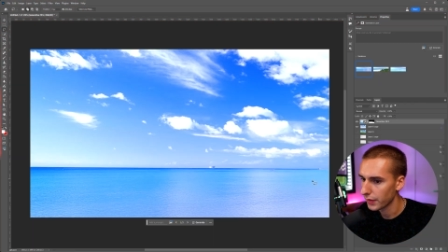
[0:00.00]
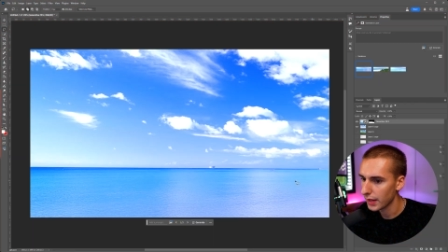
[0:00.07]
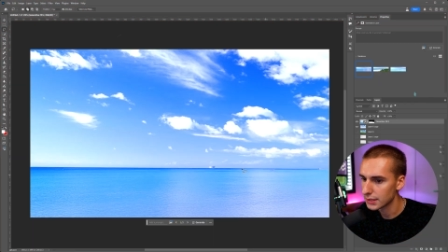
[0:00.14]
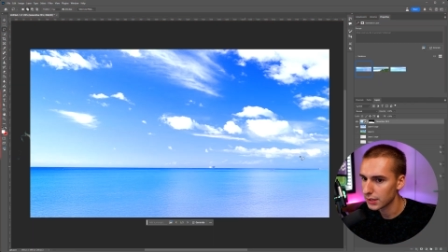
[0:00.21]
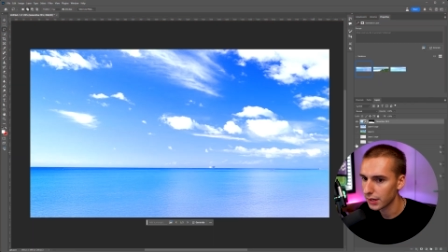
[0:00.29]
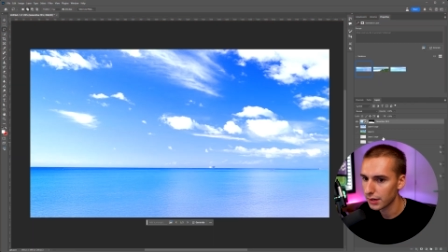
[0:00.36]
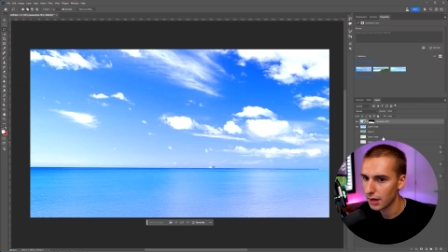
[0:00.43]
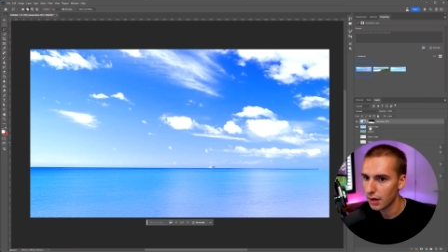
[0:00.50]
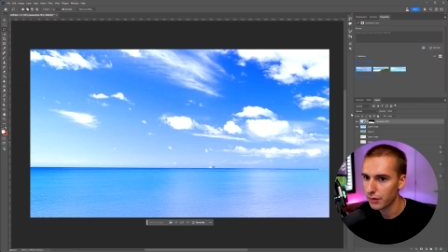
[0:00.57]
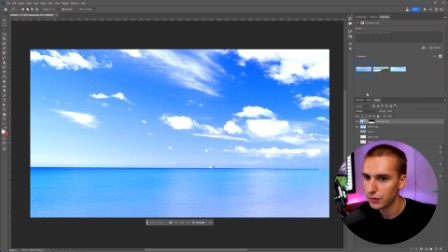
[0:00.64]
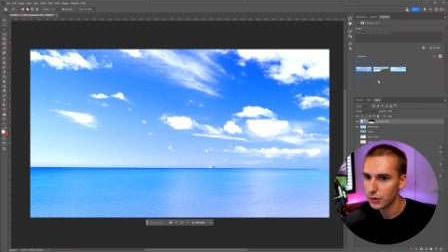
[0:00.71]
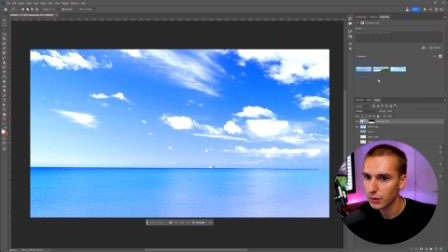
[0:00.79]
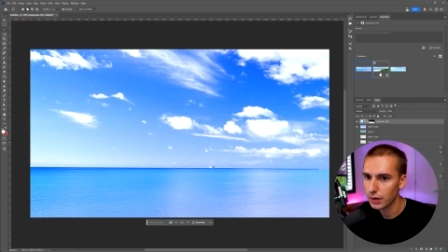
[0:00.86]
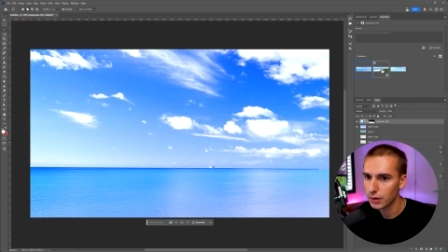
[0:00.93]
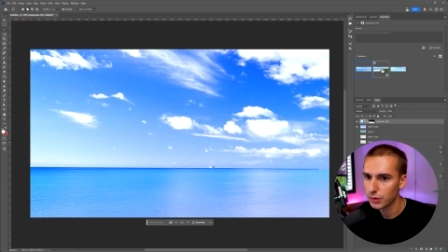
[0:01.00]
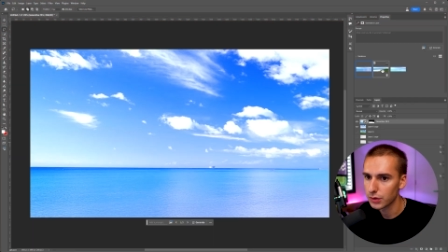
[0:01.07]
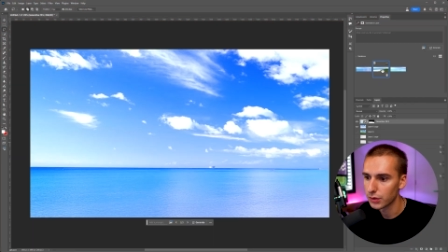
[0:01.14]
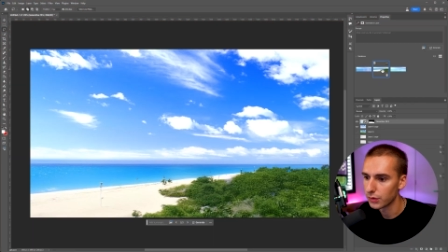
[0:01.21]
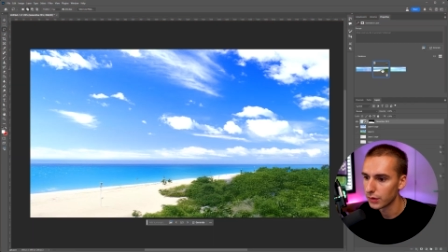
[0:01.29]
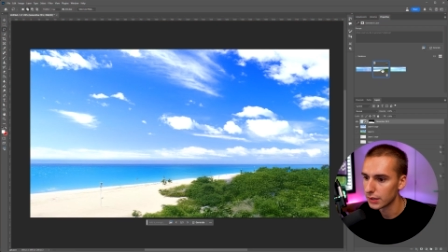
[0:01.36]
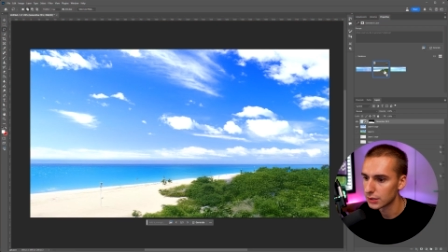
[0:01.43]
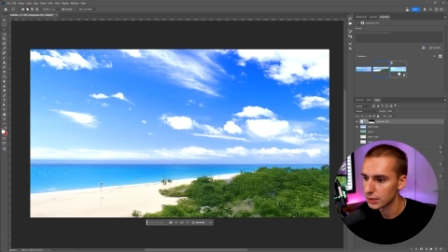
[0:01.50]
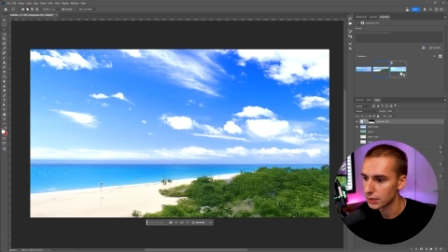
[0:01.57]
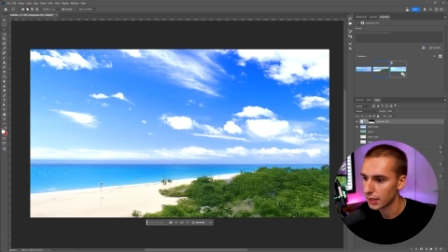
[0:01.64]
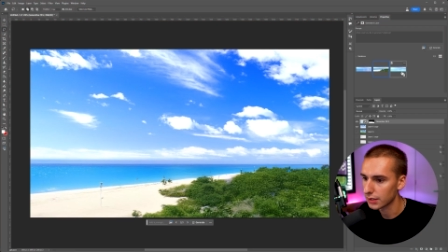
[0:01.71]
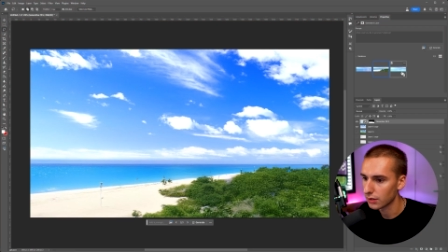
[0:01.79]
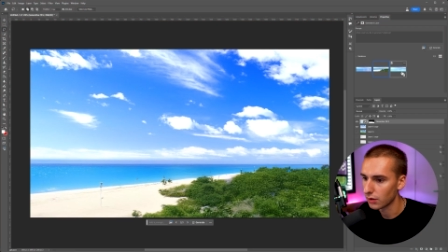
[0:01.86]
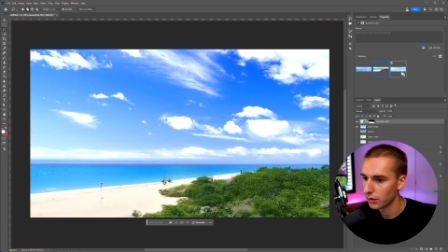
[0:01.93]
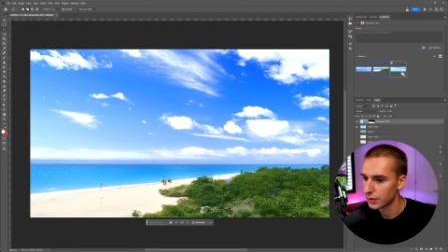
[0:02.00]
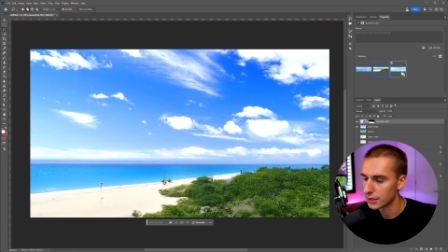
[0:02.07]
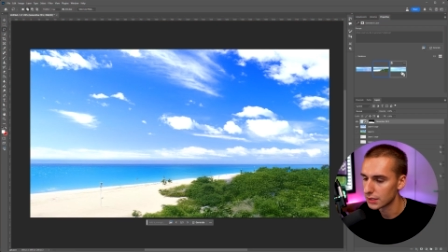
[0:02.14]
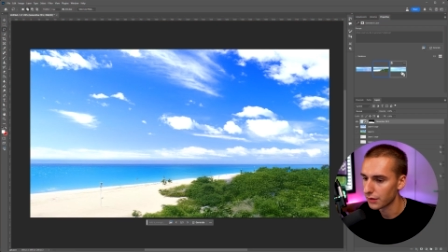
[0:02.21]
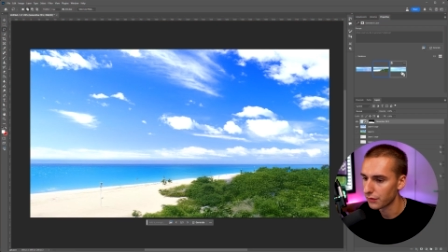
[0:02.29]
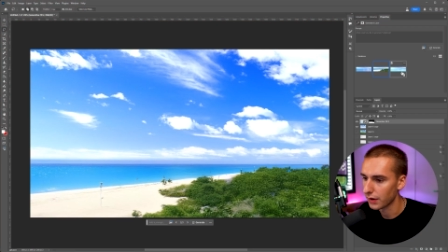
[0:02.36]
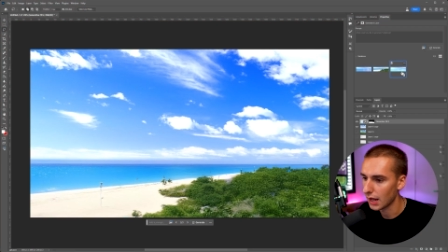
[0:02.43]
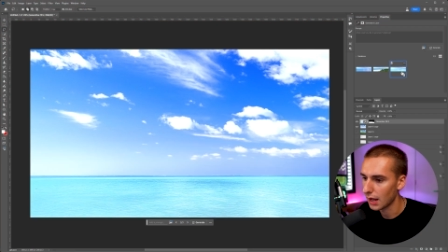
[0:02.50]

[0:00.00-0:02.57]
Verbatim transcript: that's good enough. You can go through and select all these different